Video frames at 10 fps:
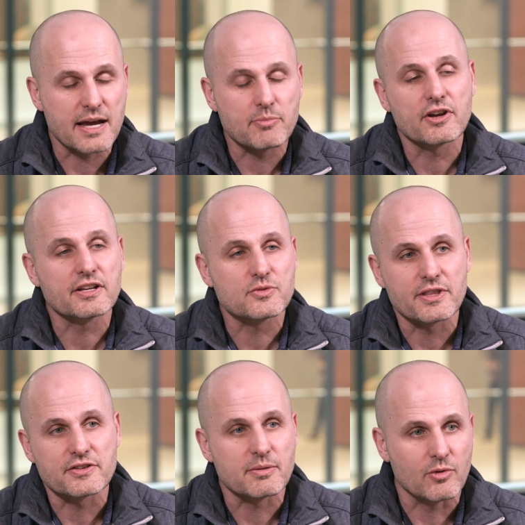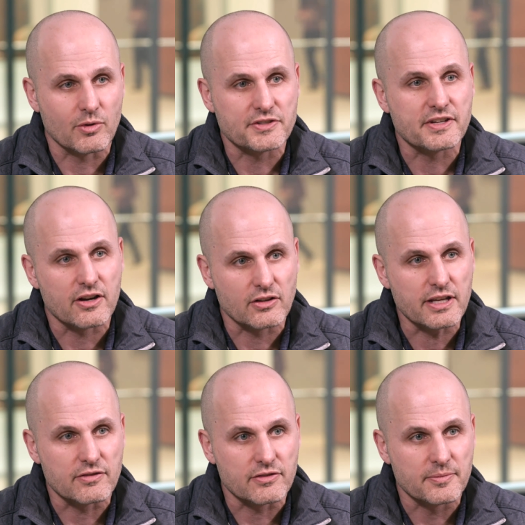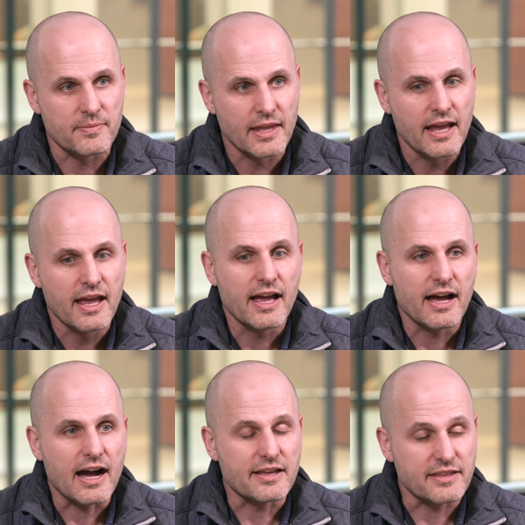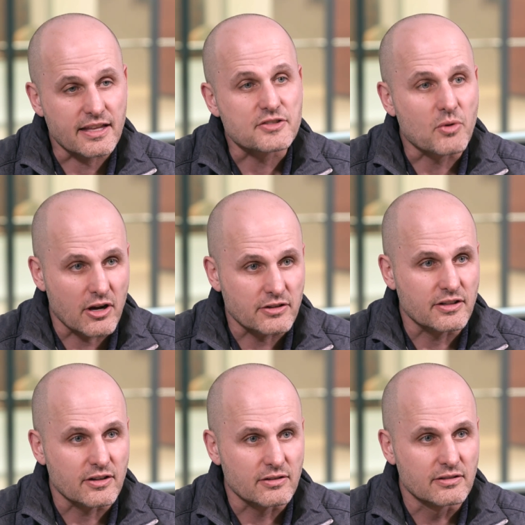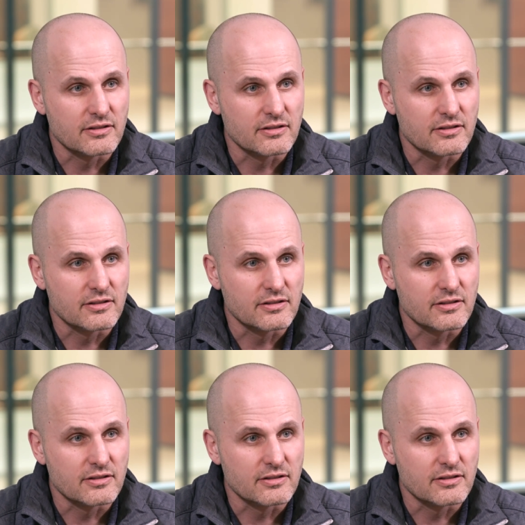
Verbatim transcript: that predicts whether someone will stay or leave. I think that's wrong to do.